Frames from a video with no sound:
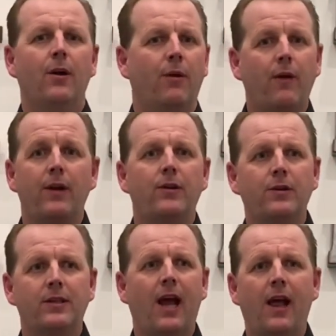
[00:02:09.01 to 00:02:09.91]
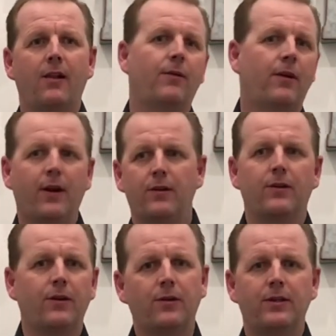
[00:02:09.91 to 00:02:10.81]
what do I do with talent, what do I do
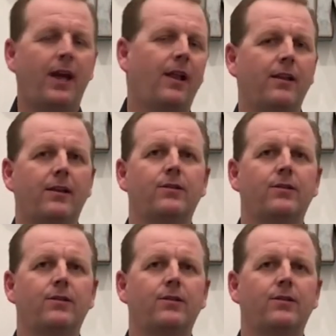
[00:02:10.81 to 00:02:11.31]
with no talent.